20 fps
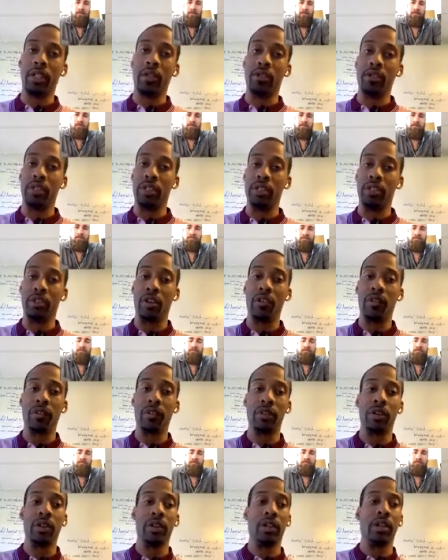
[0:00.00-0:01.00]
those leads
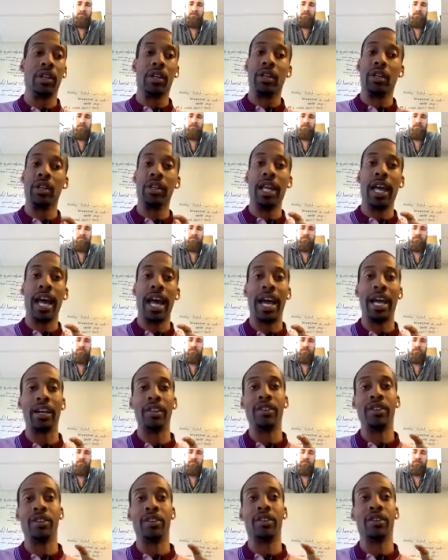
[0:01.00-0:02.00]
over,
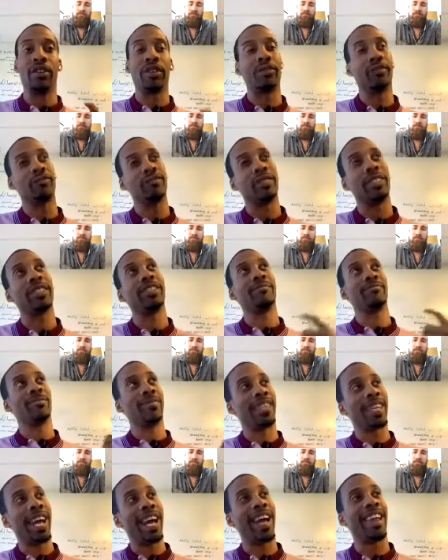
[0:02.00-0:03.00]
that you're
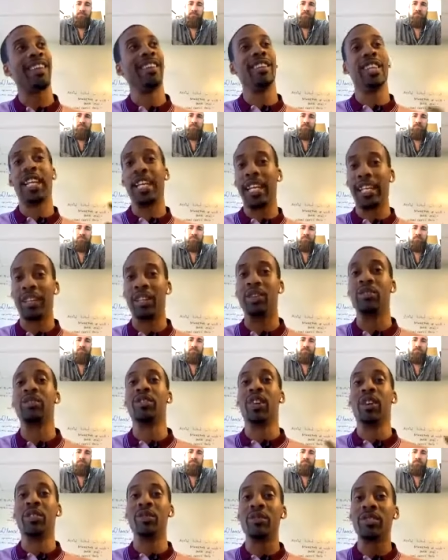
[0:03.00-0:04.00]
kind of looking at those
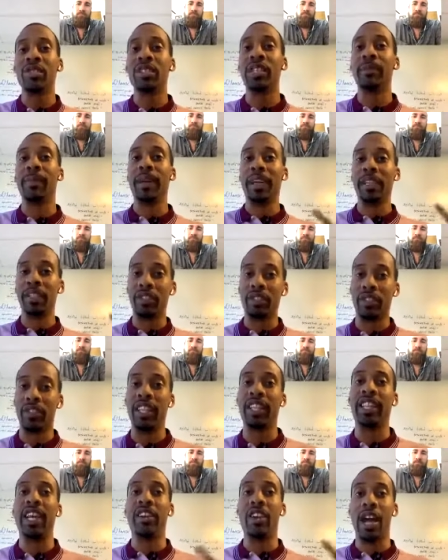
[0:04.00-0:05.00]
notes and making sure
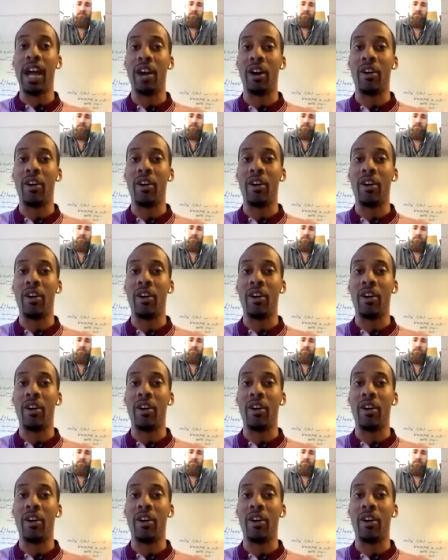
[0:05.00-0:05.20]
that they're not